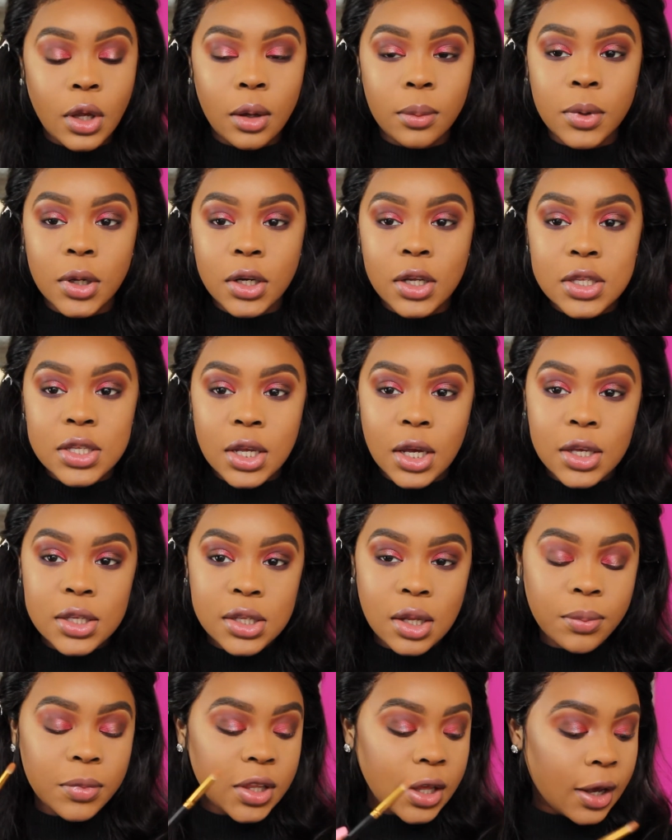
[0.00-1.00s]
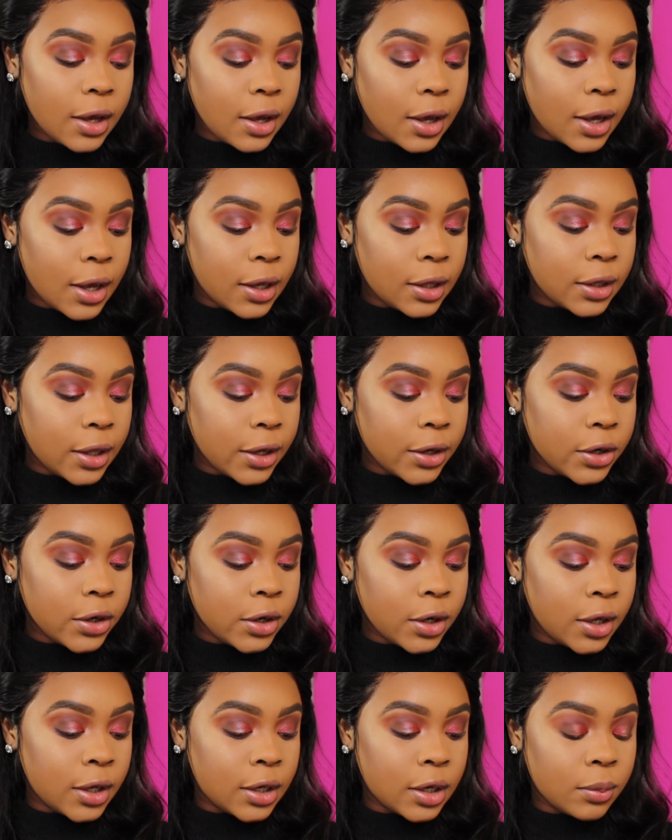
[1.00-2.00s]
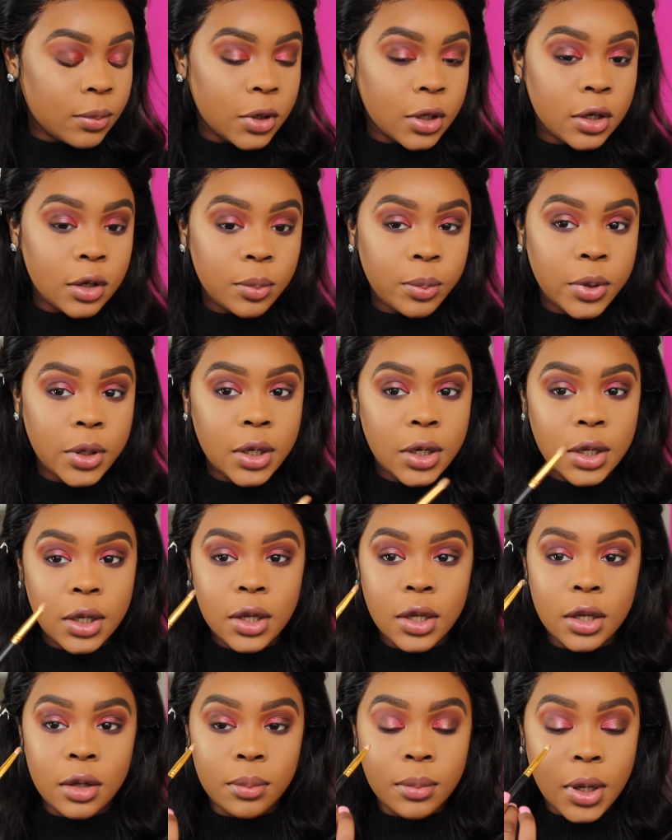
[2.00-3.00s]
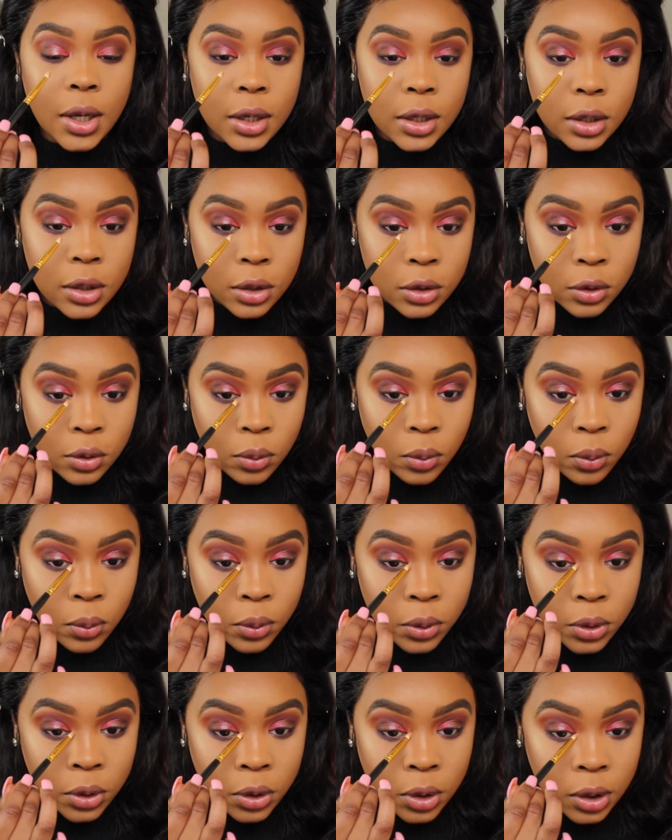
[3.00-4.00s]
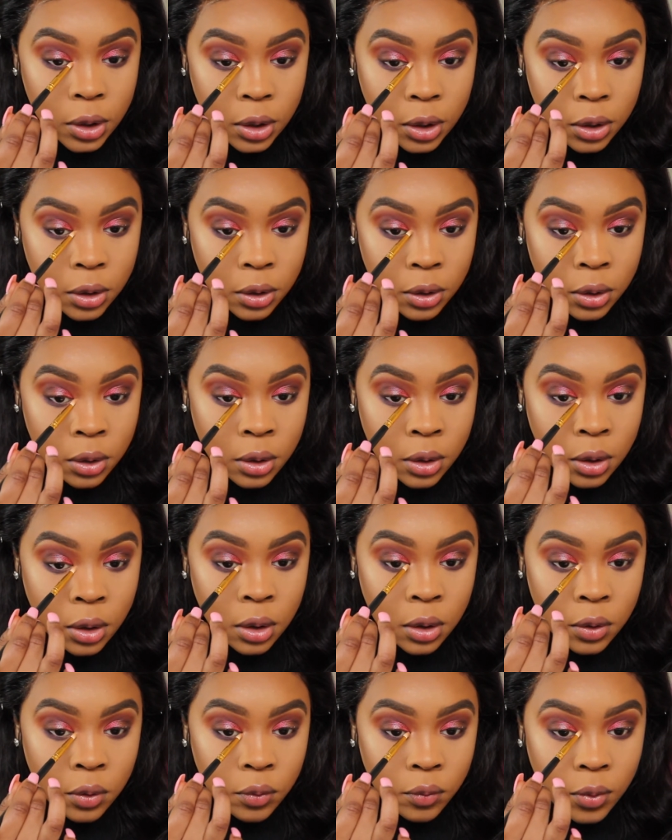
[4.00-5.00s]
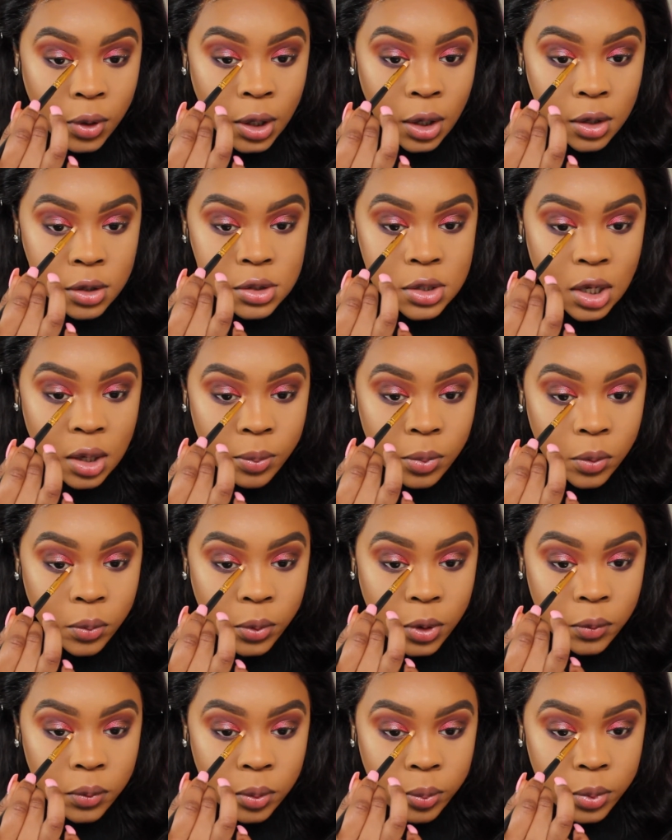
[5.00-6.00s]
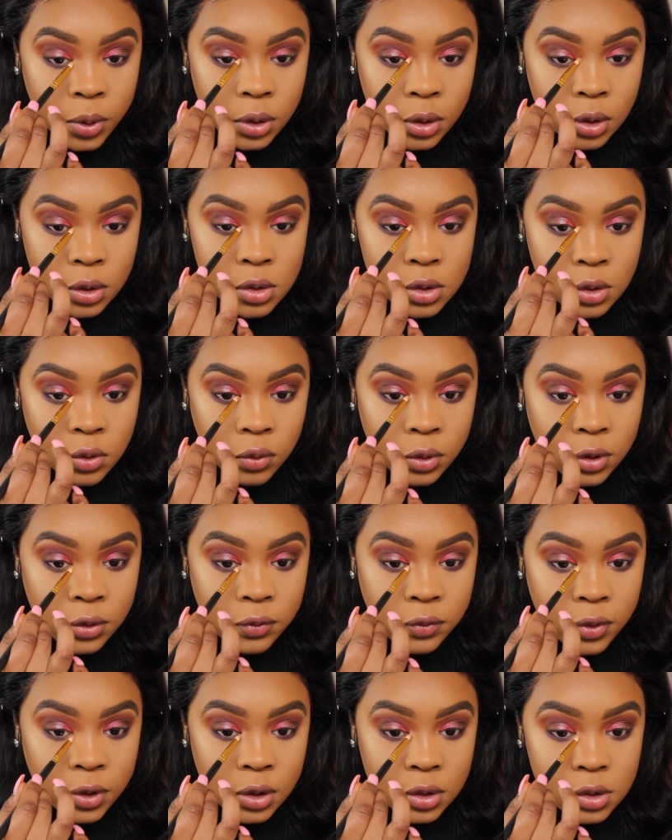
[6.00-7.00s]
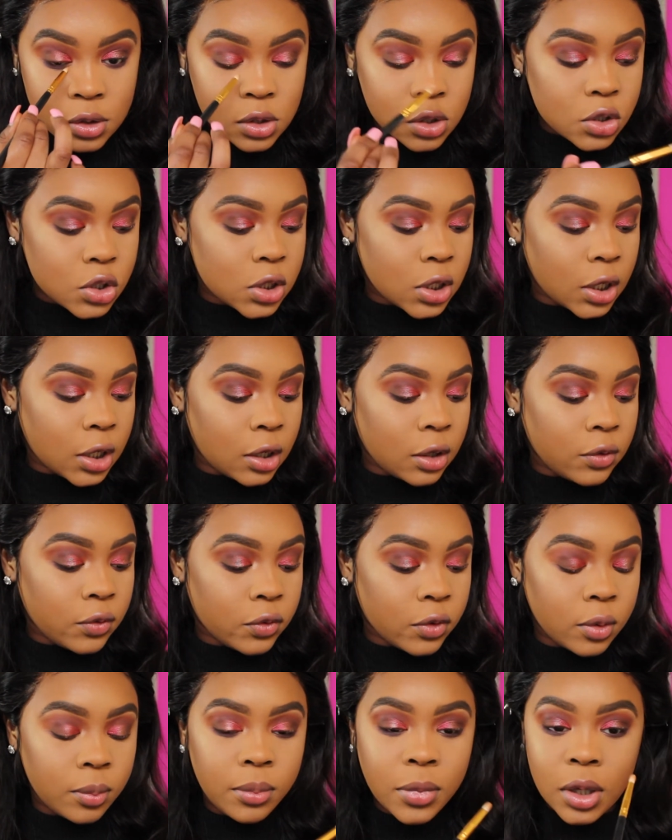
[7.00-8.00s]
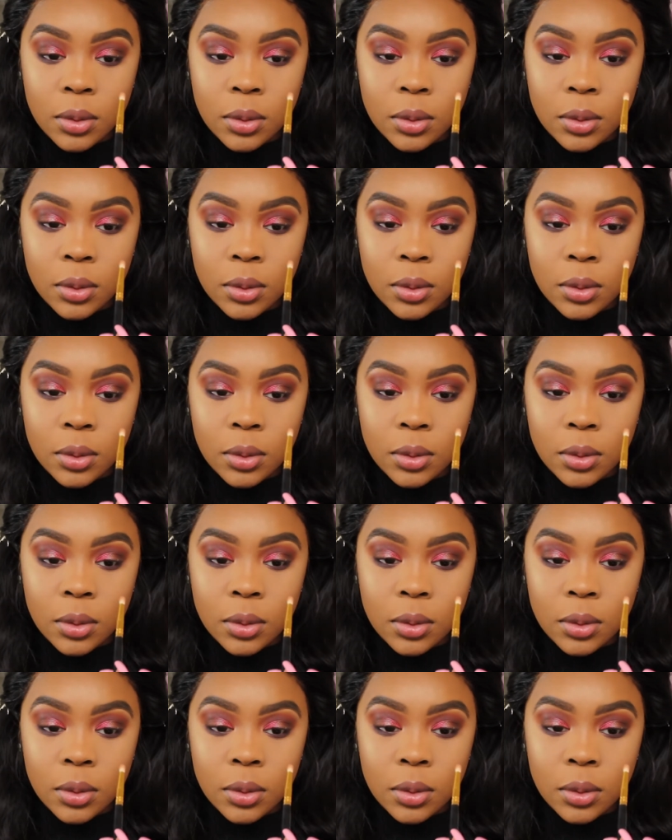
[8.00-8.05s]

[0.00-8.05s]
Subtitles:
I'm going to take some of that highlighter and I'm going to put it in my inner corner here, right on top of where we put the Soda Fizz shade from